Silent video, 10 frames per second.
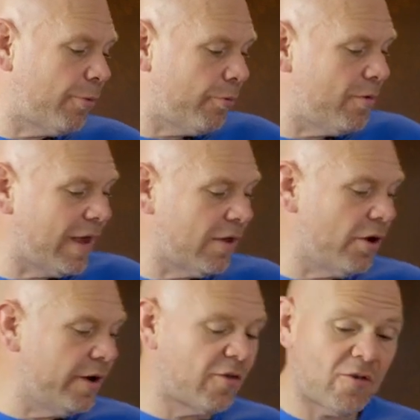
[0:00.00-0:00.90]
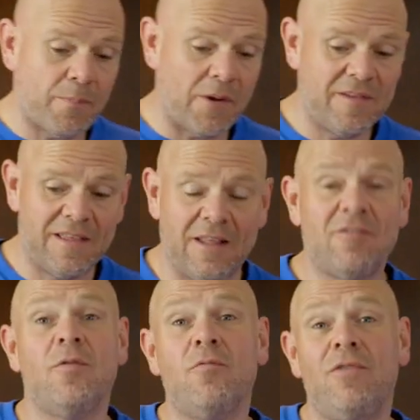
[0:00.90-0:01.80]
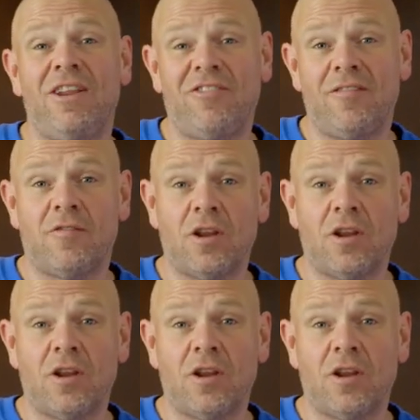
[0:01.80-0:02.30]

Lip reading: through that kind of spiciness, and the richness is